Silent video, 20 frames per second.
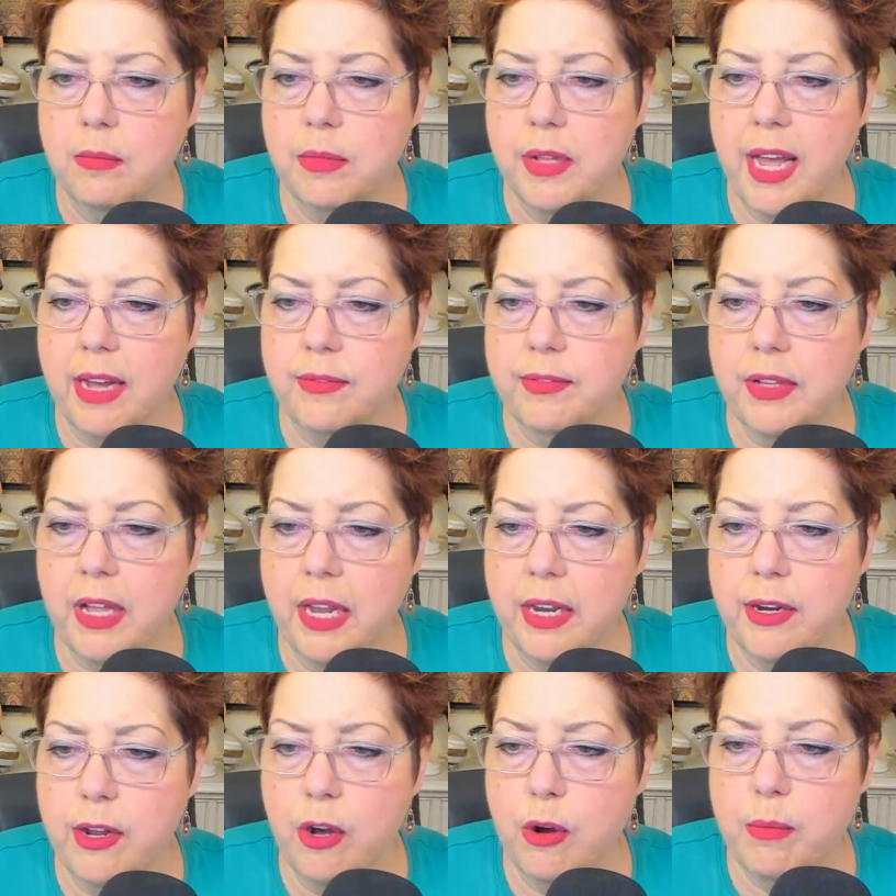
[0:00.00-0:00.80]

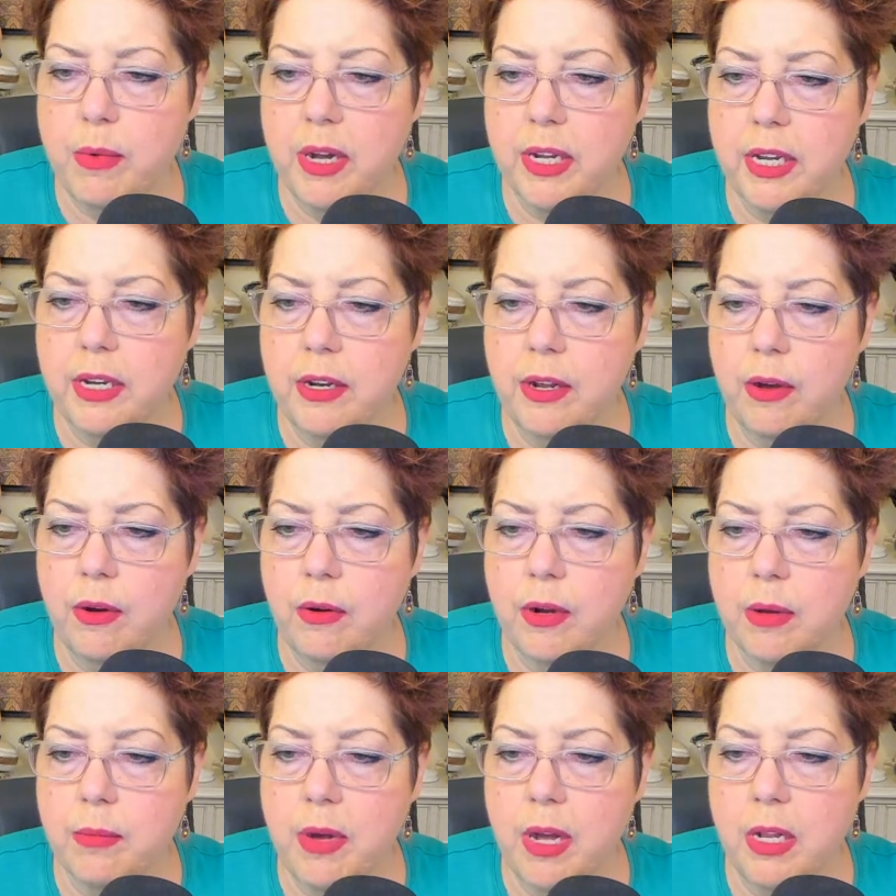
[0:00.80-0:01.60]
Blackfly. No. Monkey. No.
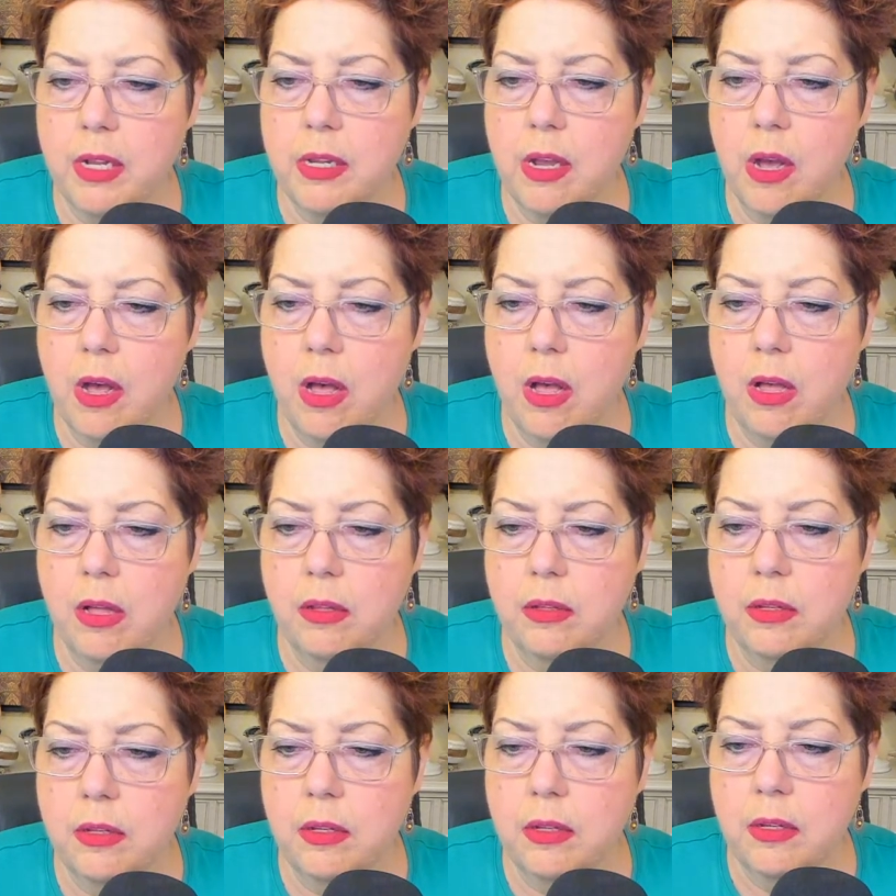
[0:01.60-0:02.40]
Come on,
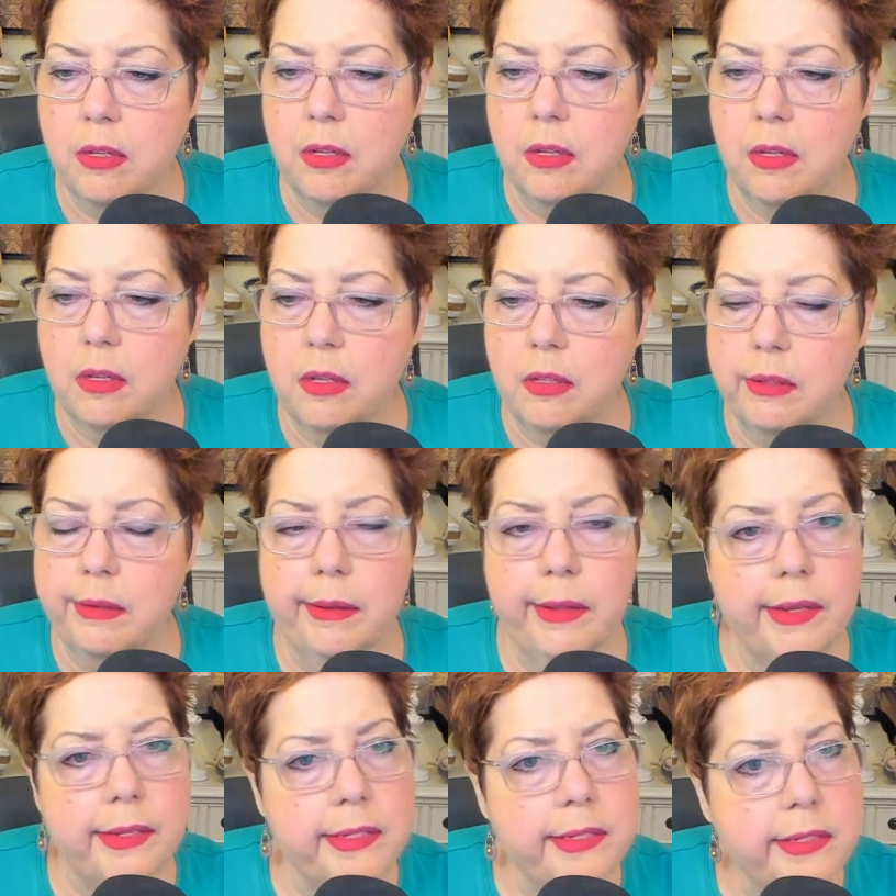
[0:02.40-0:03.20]
y'all.
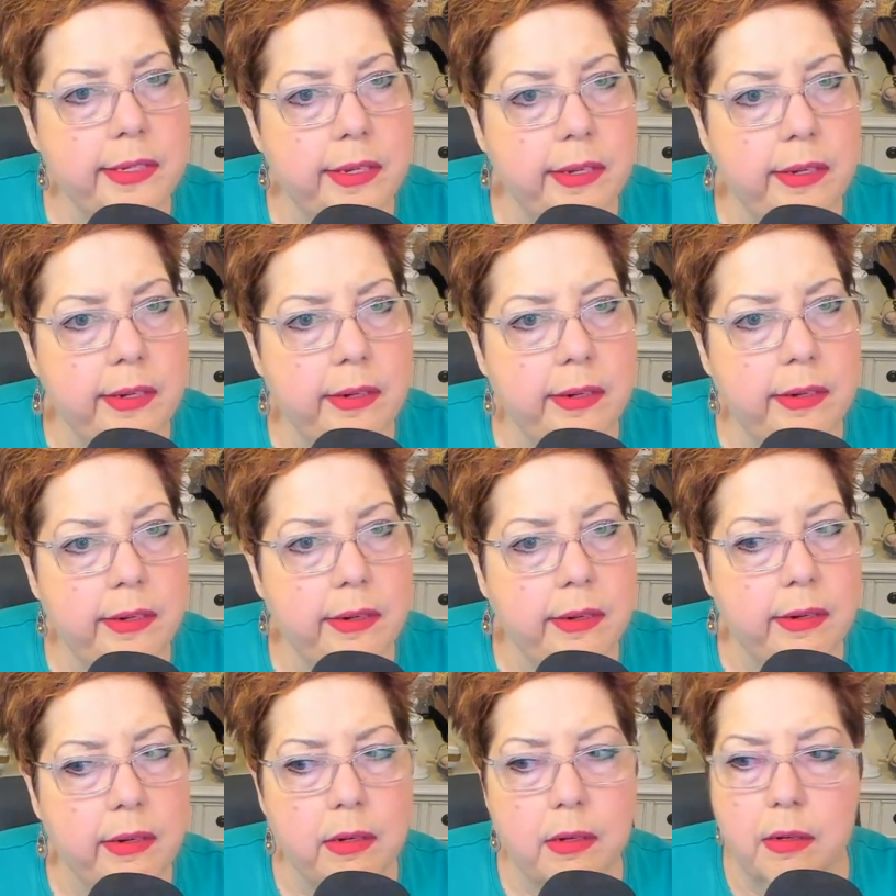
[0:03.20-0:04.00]
Listen.
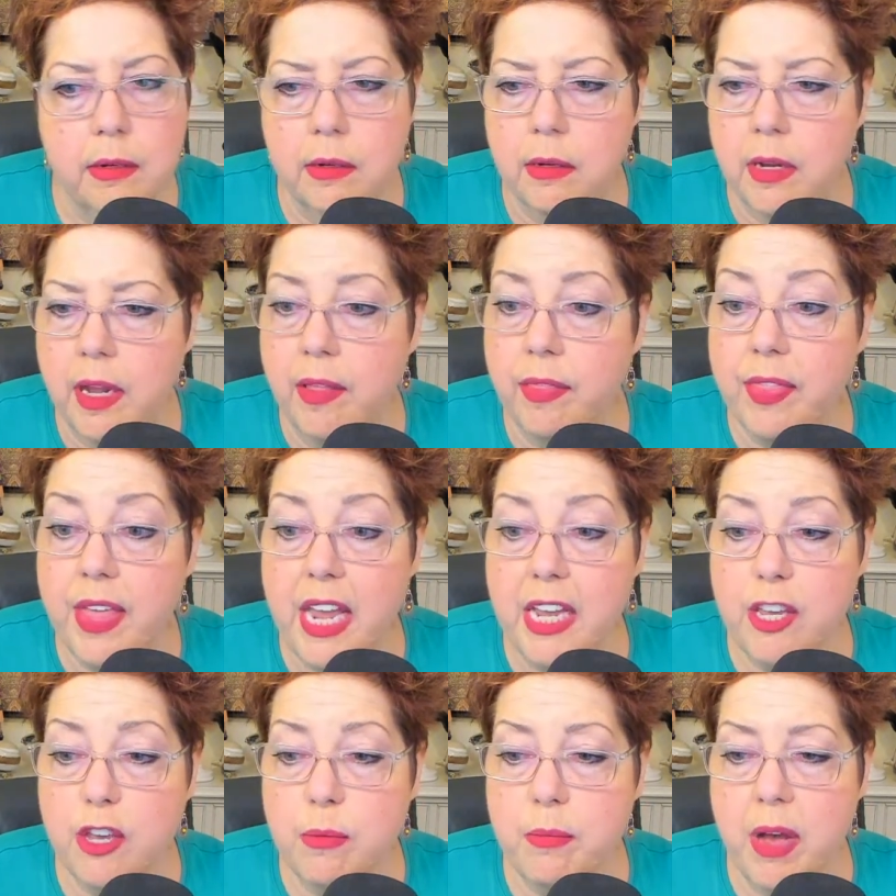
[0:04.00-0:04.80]
And
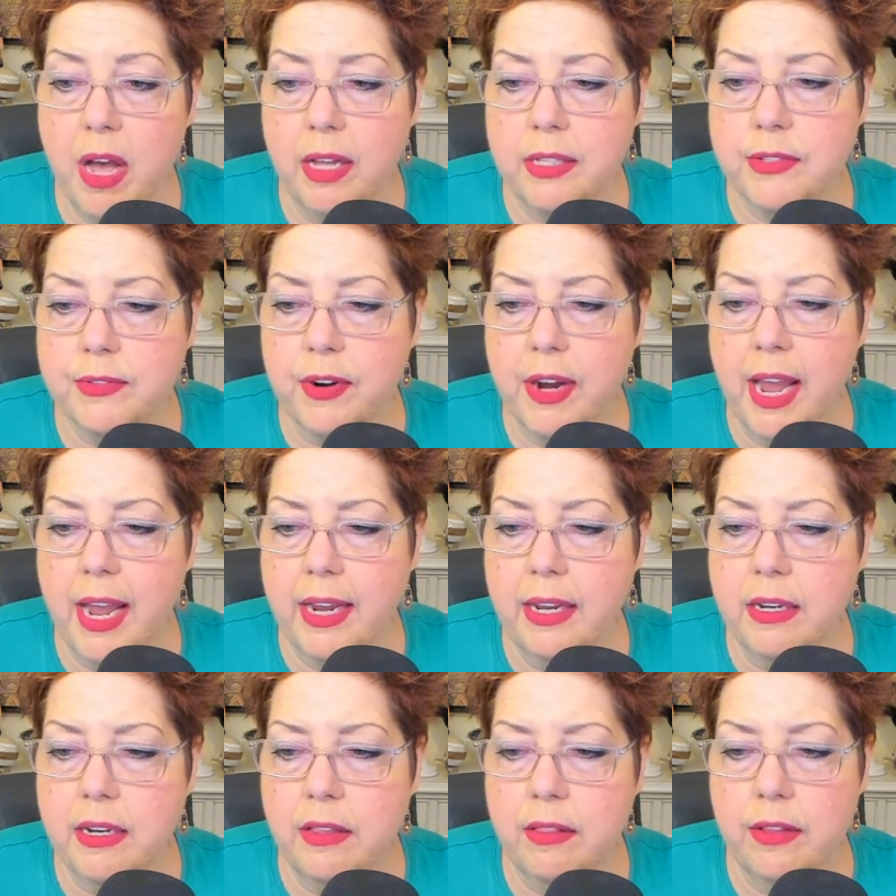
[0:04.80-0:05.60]
thank you, mods, for
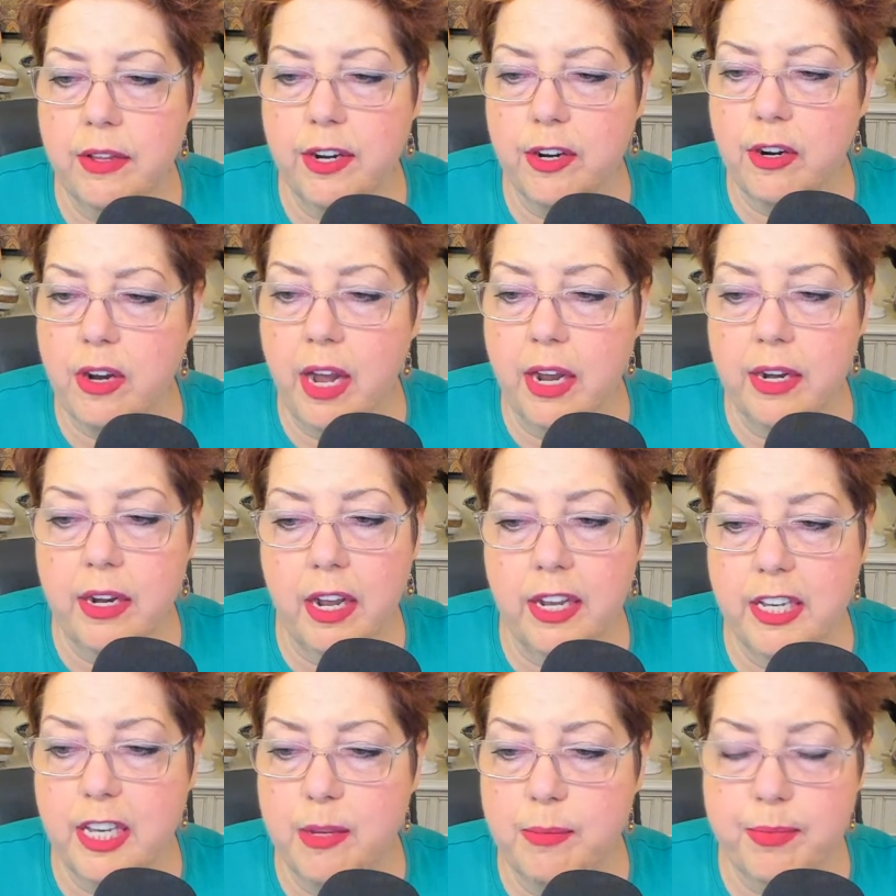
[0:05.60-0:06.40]
hanging in there. I
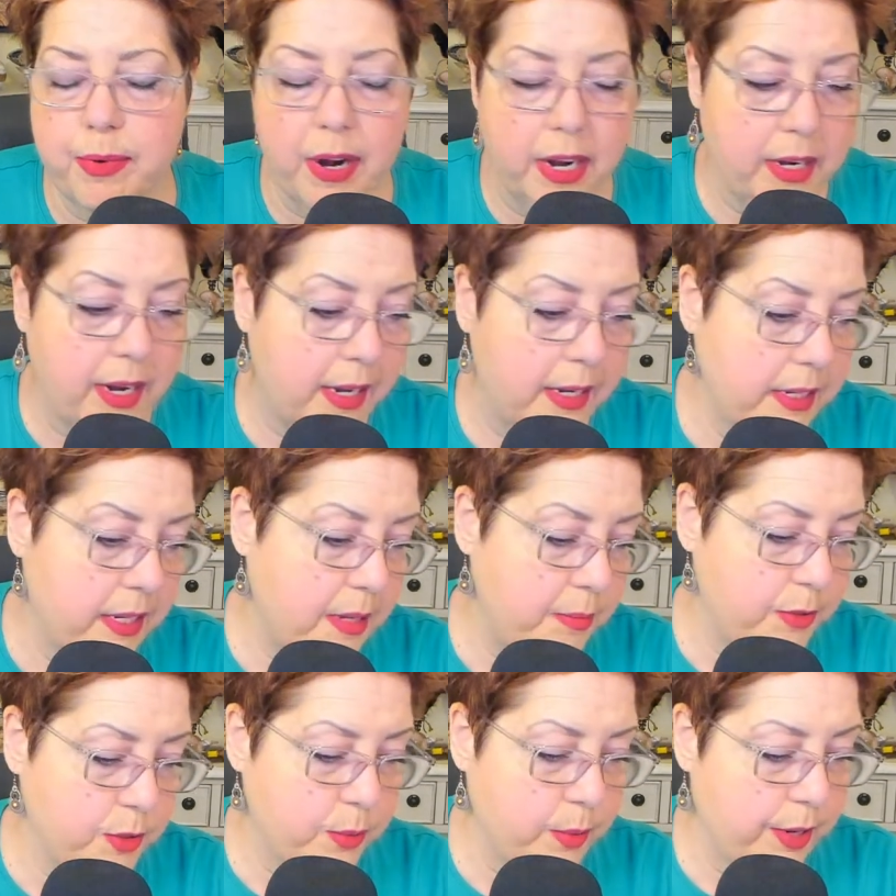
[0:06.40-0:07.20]
keep
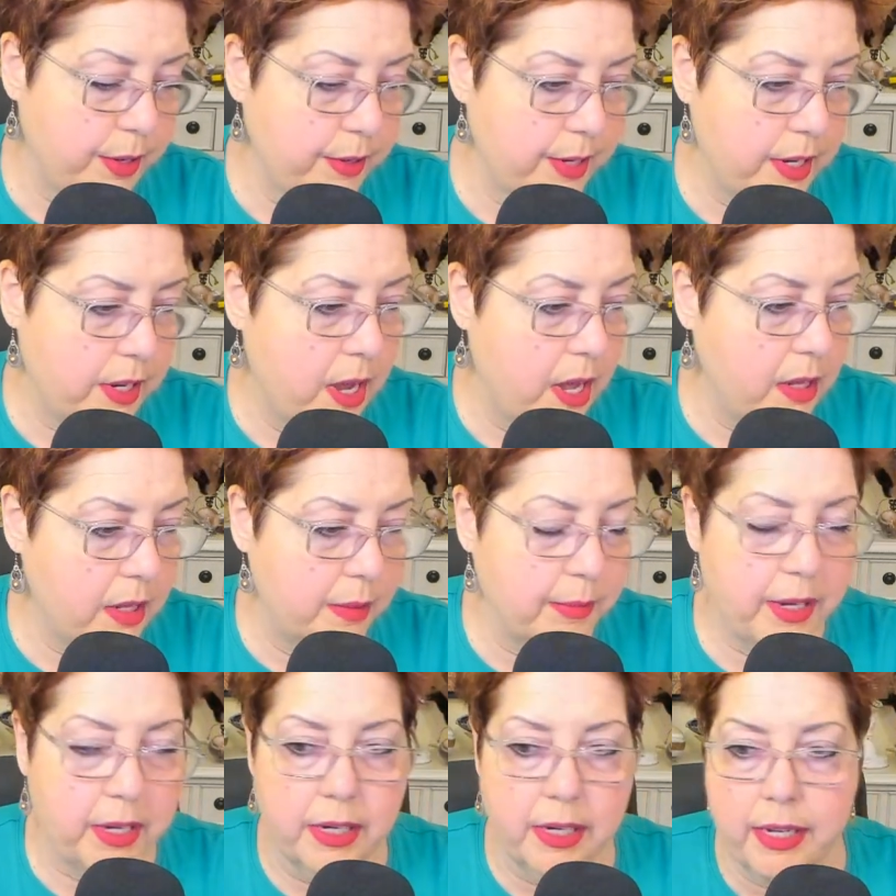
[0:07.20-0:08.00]
swearing to y'all
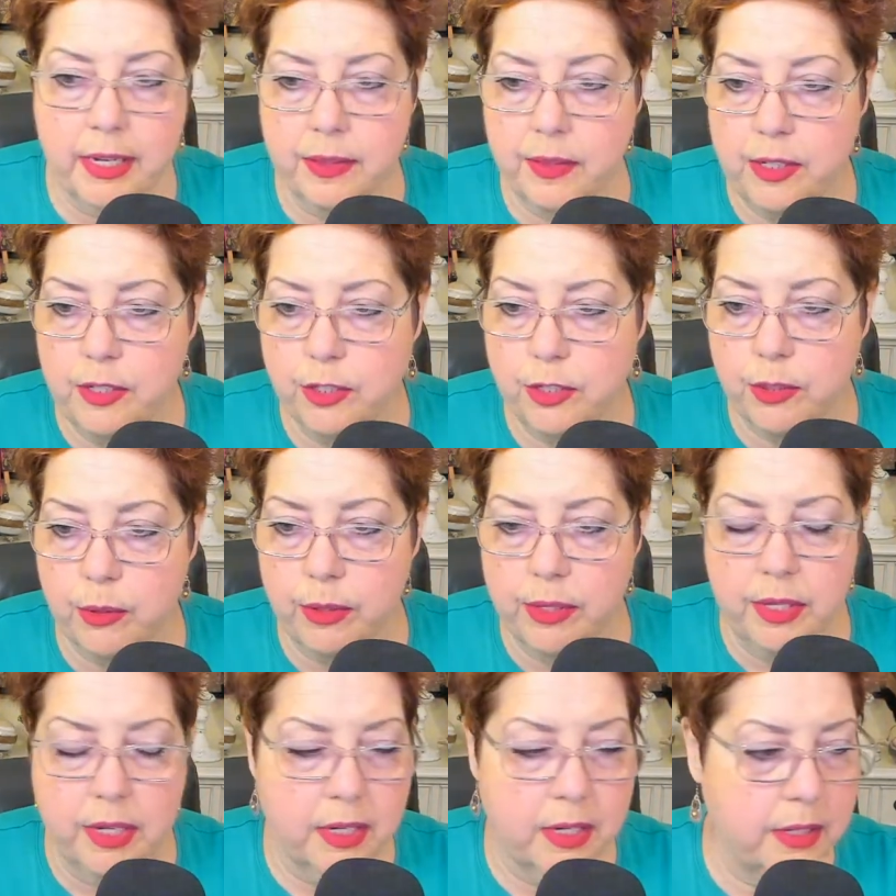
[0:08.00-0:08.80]
I'm going to cut these
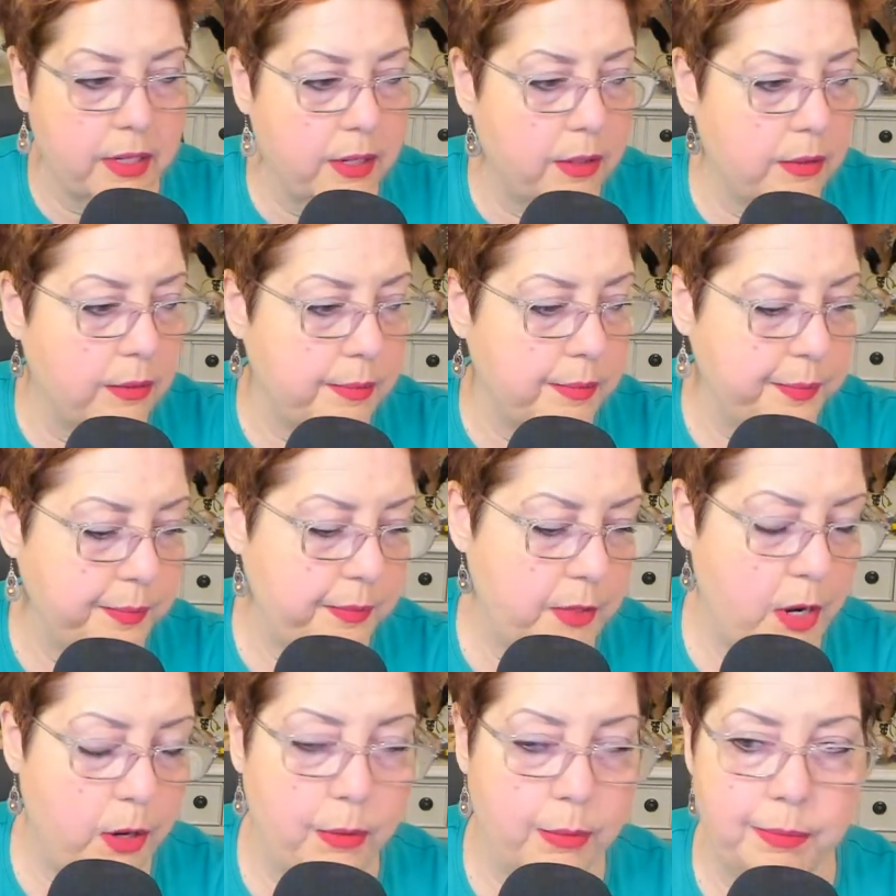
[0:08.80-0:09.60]
short, and then I don't.
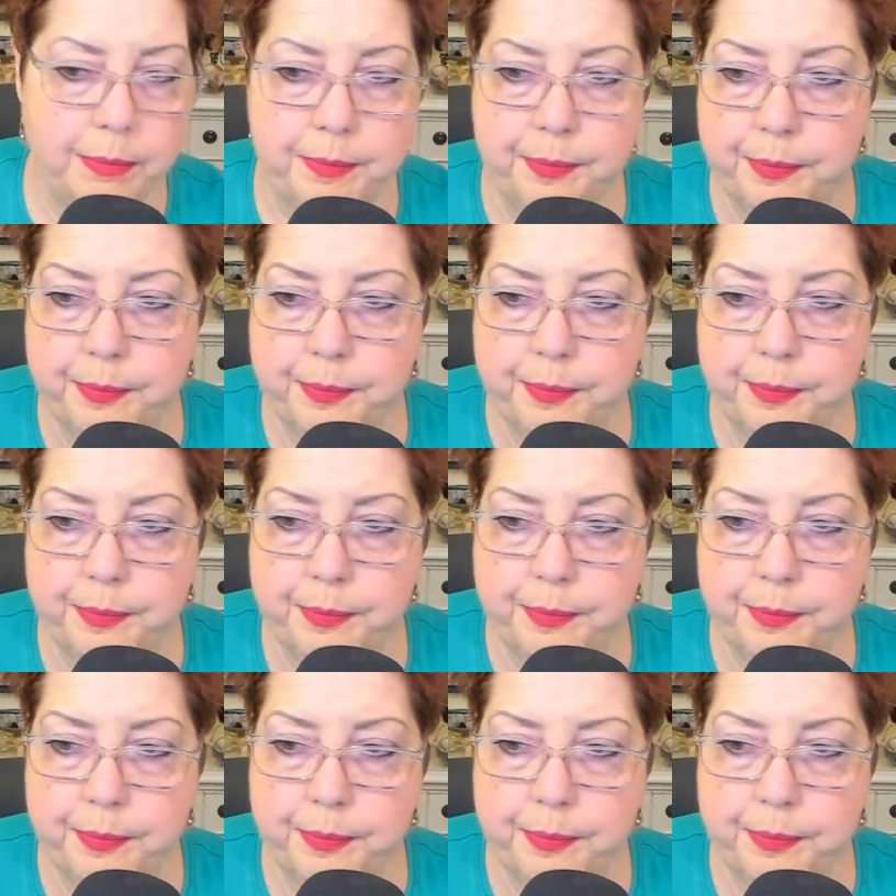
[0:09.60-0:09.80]
Nope.